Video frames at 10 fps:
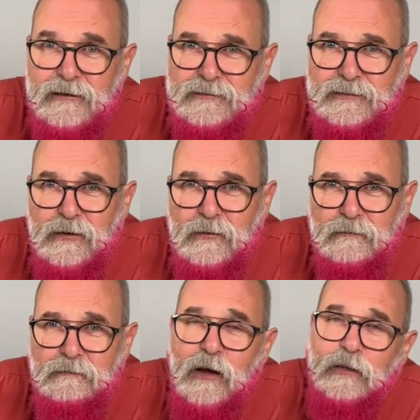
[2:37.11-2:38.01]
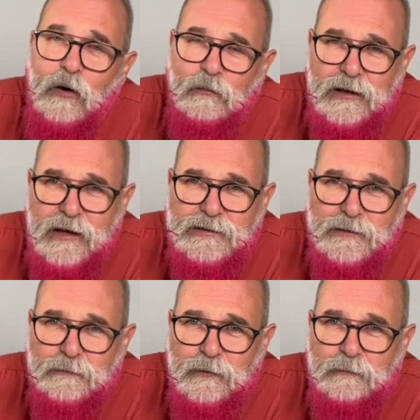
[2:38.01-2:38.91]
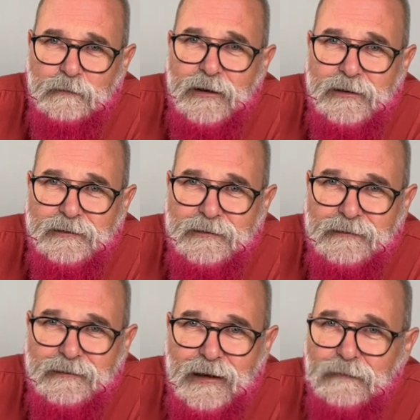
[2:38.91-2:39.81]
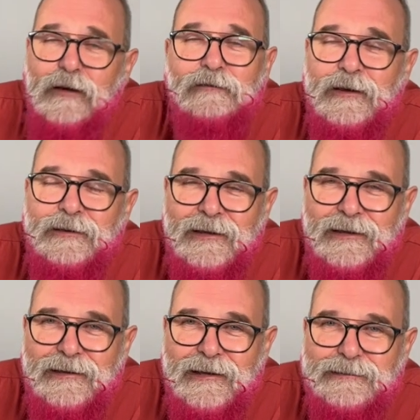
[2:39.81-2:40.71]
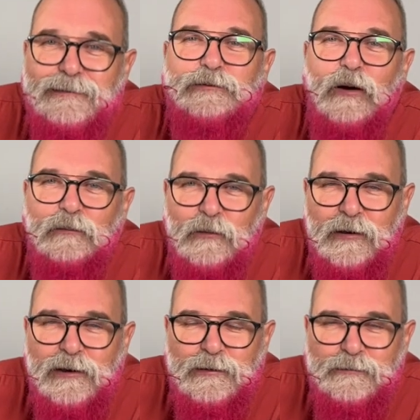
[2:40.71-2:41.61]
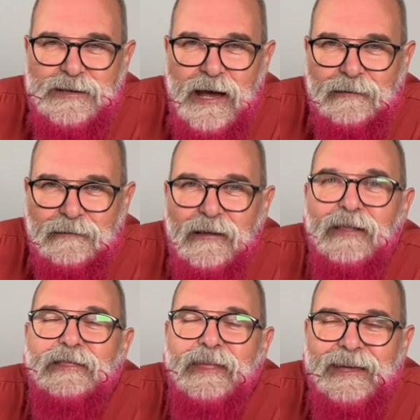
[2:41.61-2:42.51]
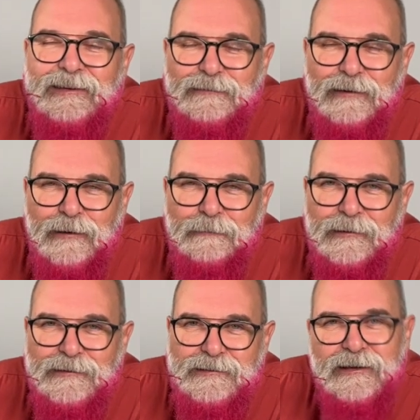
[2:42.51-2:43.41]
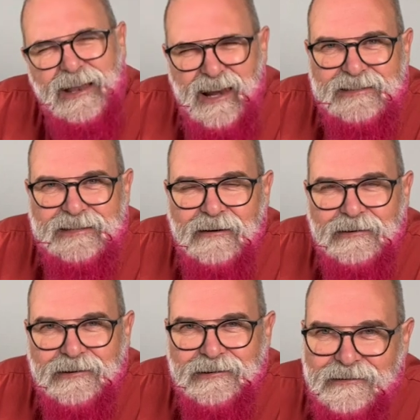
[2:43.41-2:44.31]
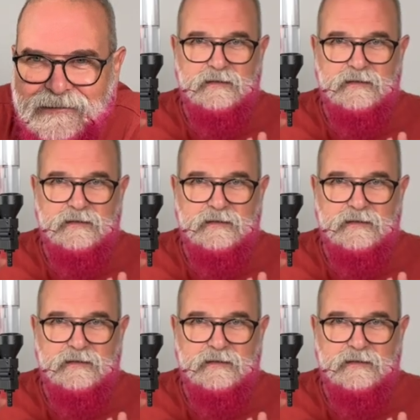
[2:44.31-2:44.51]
So, well, no obligation, but please, if you have not done it yet, subscribe to my YouTube channel. Thank you very much. Let's carry on.